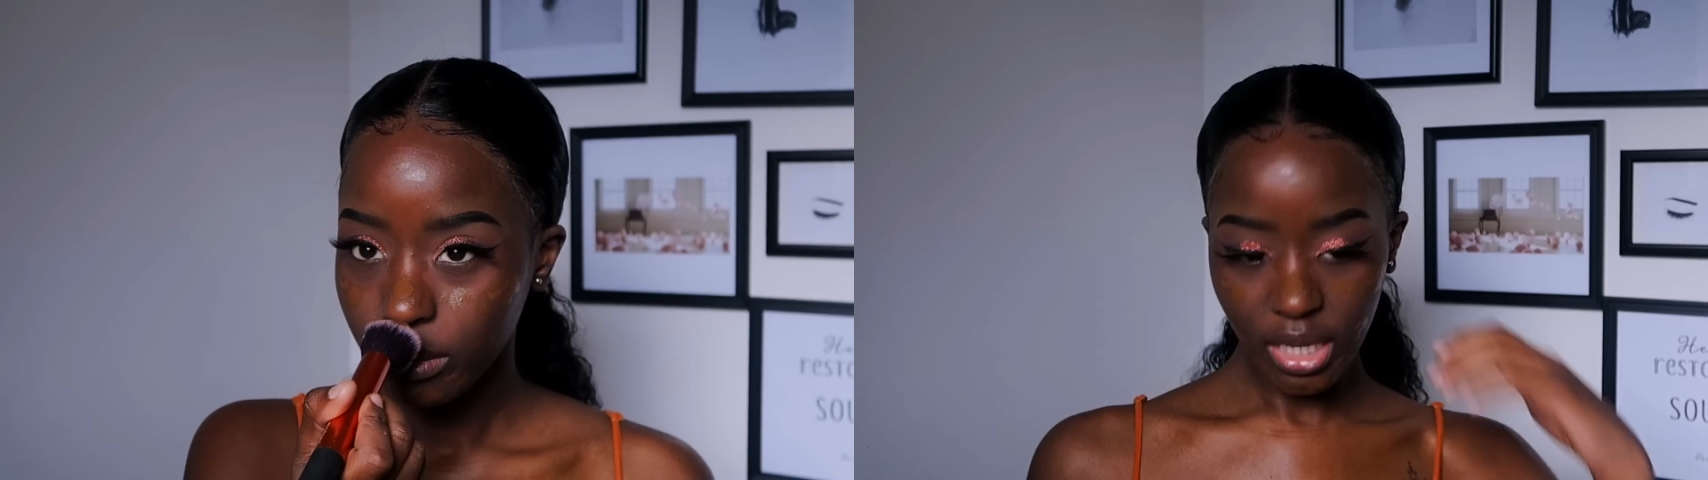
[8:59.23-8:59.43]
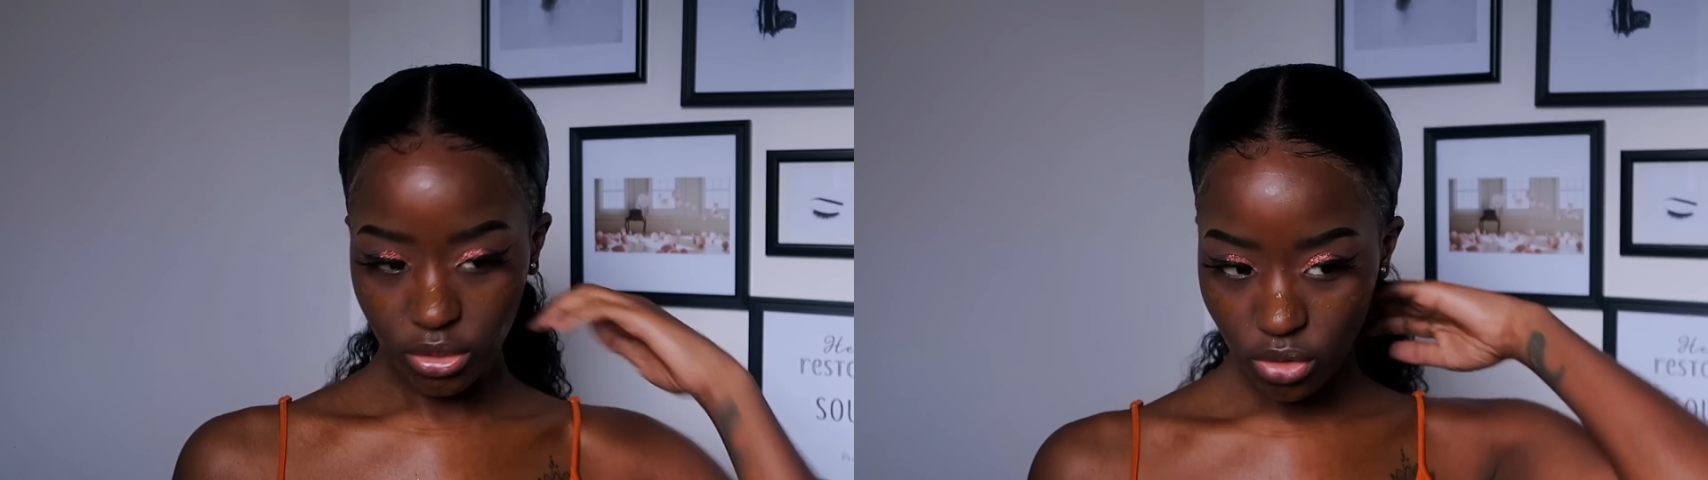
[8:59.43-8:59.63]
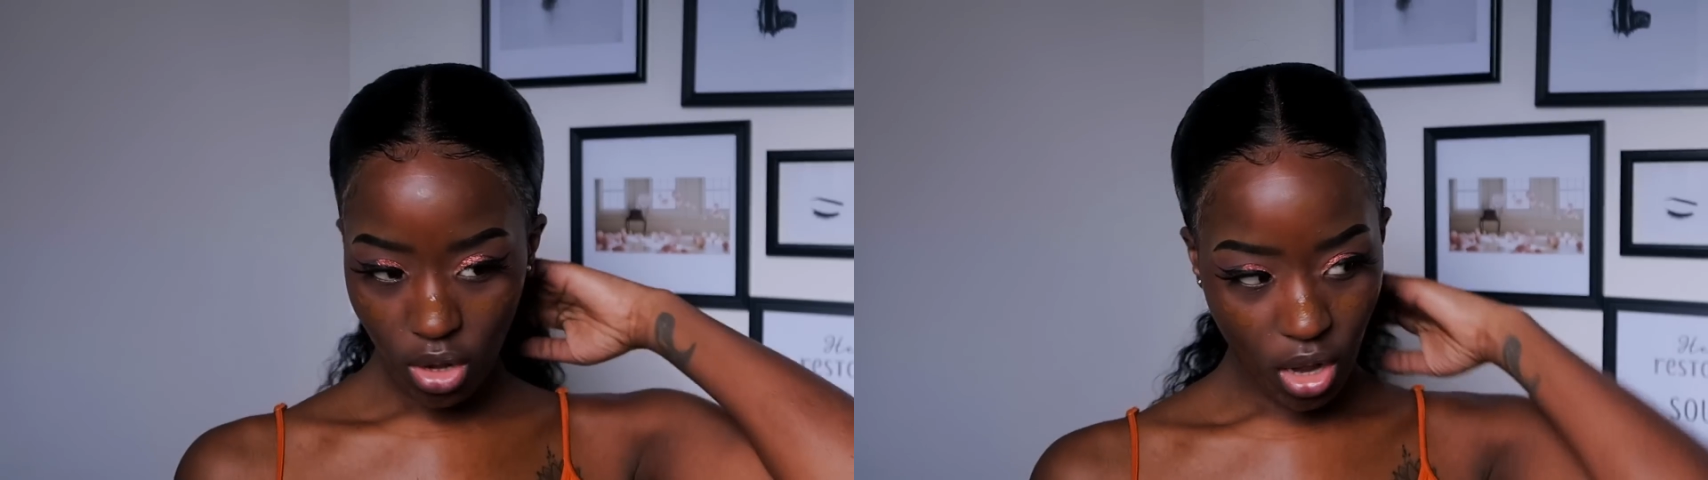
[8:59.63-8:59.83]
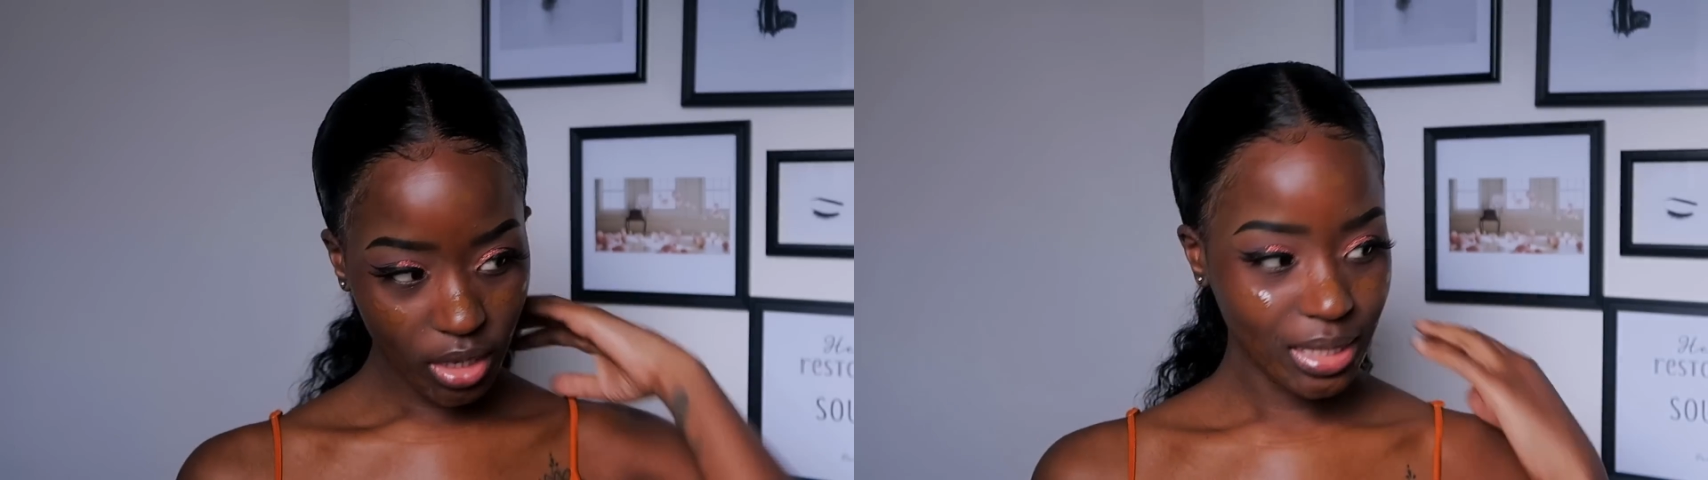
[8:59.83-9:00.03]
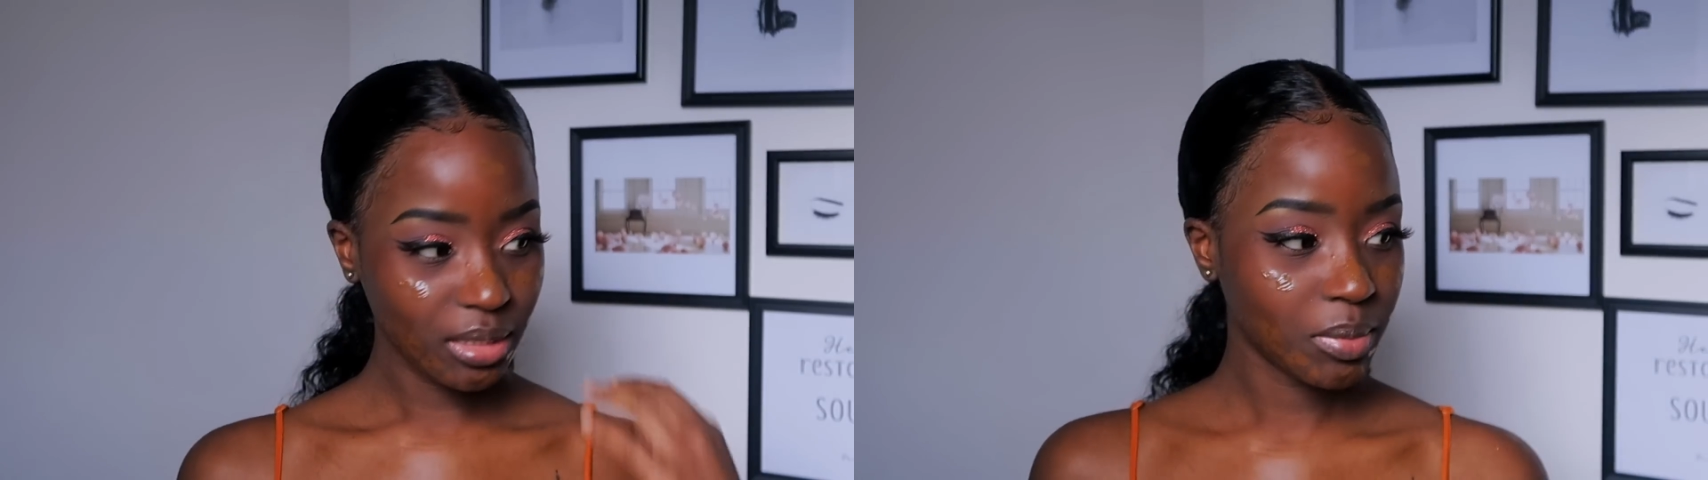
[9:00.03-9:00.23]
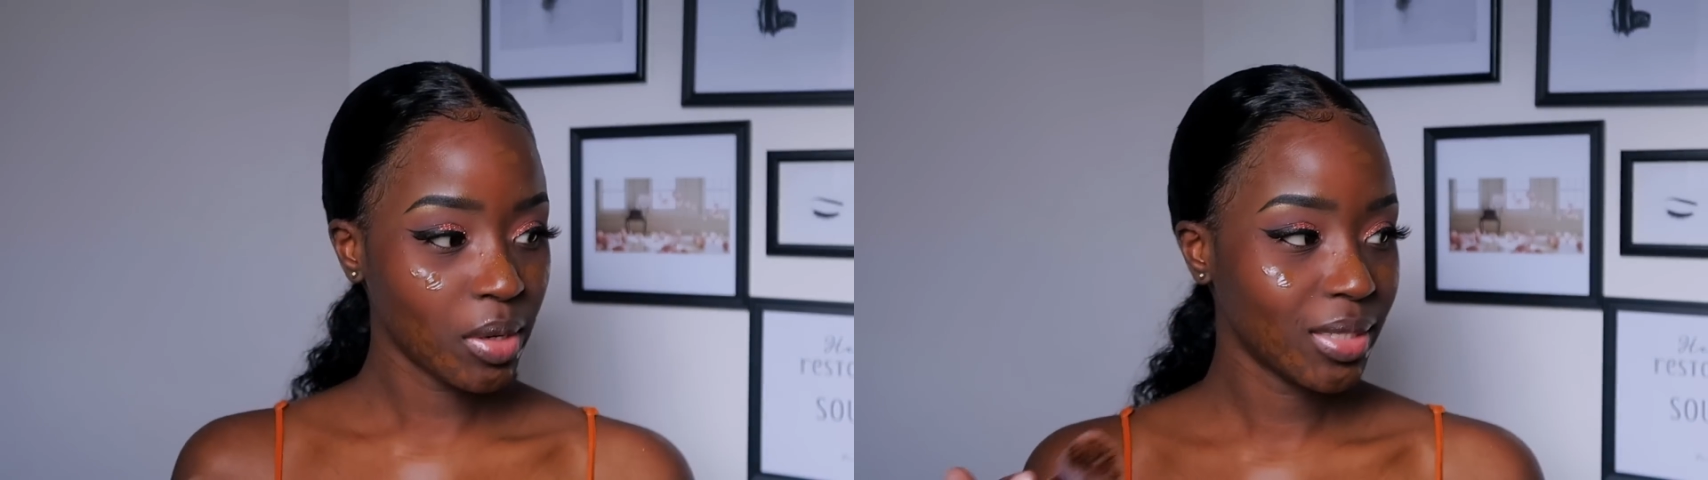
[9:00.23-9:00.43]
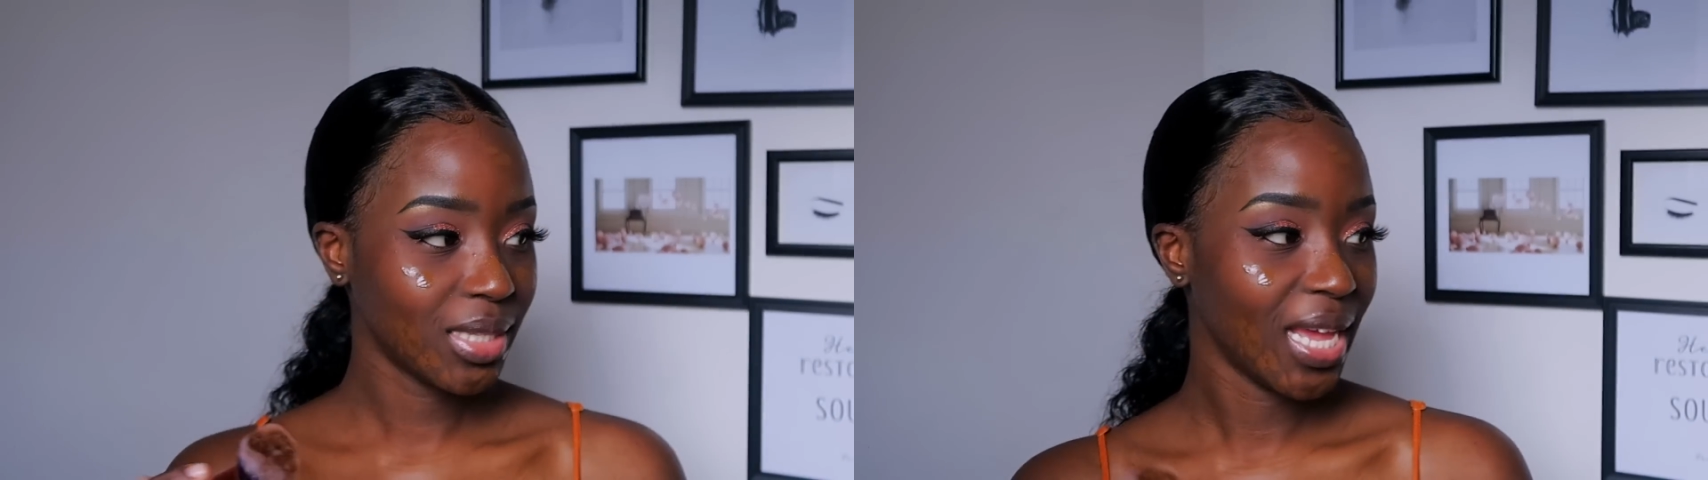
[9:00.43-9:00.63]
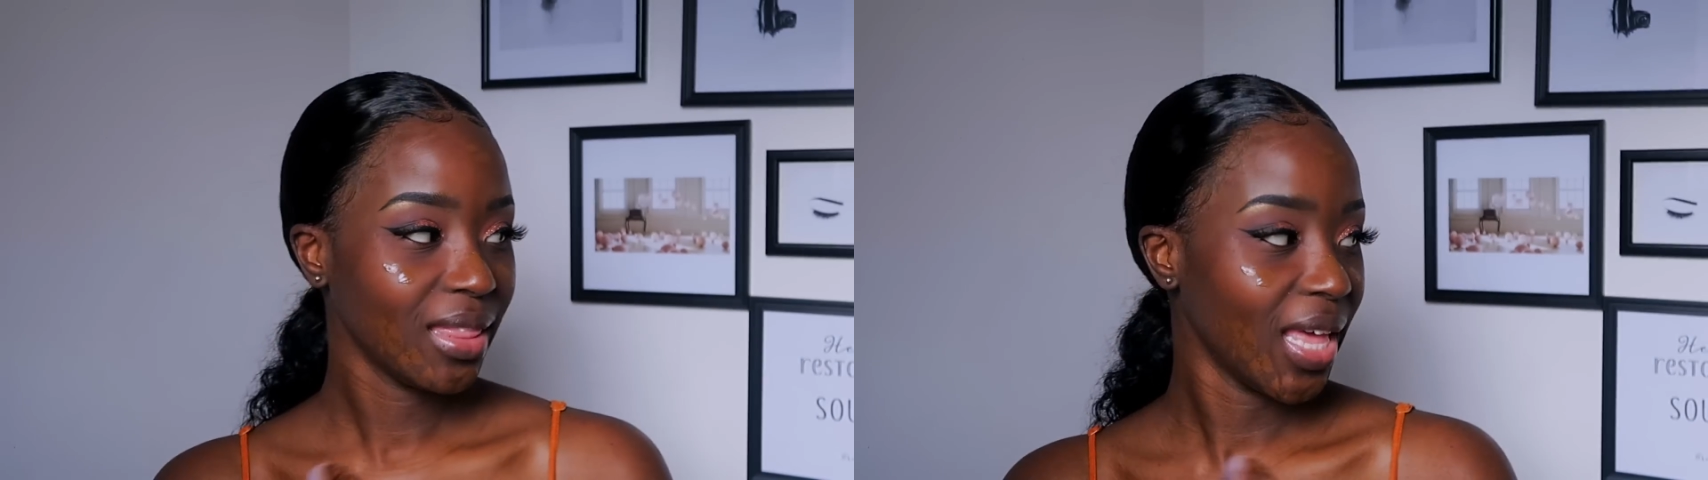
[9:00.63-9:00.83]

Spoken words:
It's not ugly smell, it's like